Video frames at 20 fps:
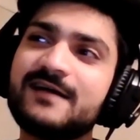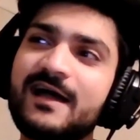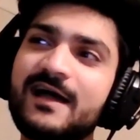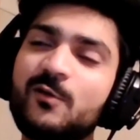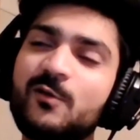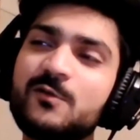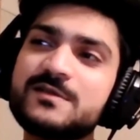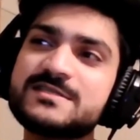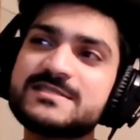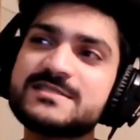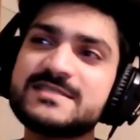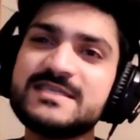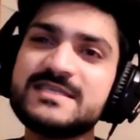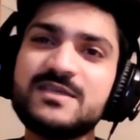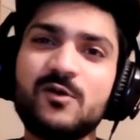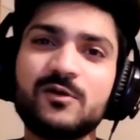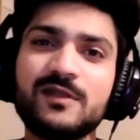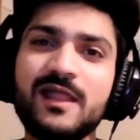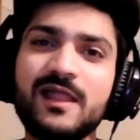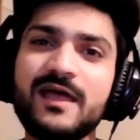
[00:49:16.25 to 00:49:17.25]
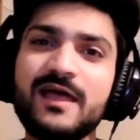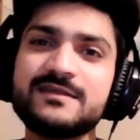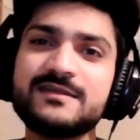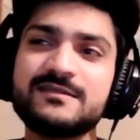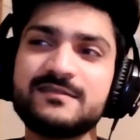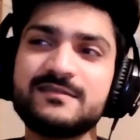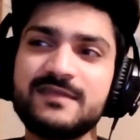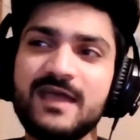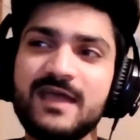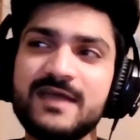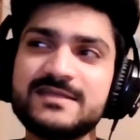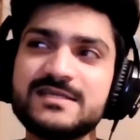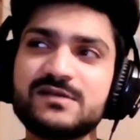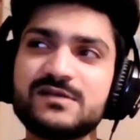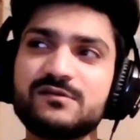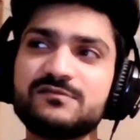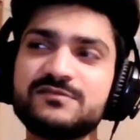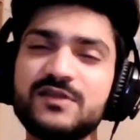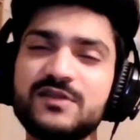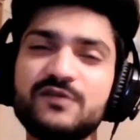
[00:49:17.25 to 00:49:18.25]
always see online the
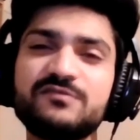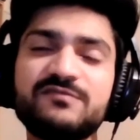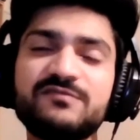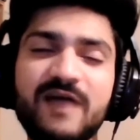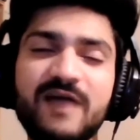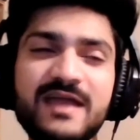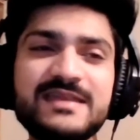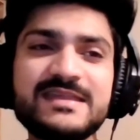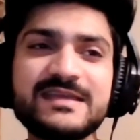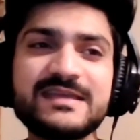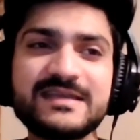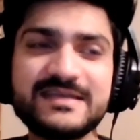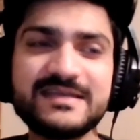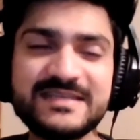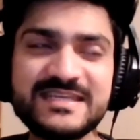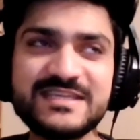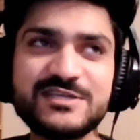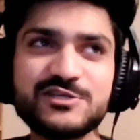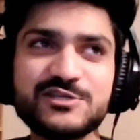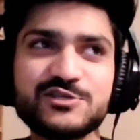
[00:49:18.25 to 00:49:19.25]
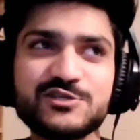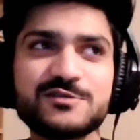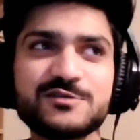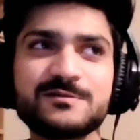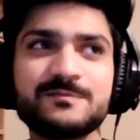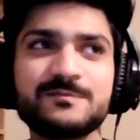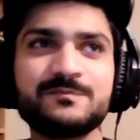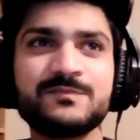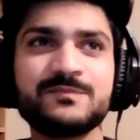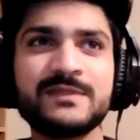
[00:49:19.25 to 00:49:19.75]
idea of, finding a niche,